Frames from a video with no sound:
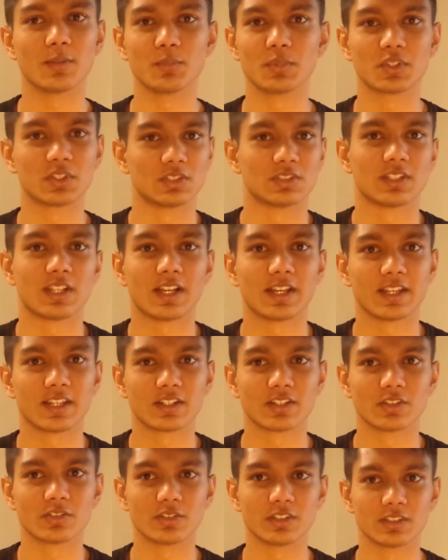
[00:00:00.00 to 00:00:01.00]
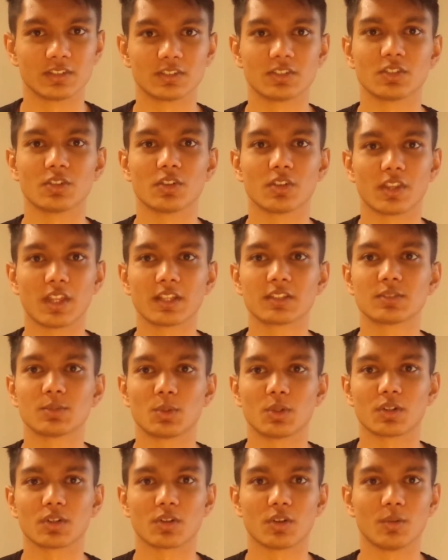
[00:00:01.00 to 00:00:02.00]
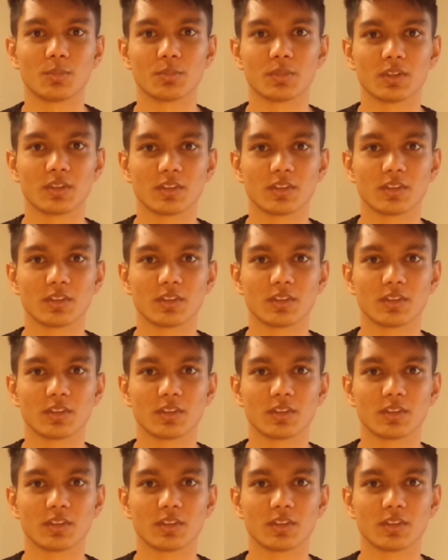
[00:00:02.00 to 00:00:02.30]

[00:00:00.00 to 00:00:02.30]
And because of that ignorance, you know, that's what got me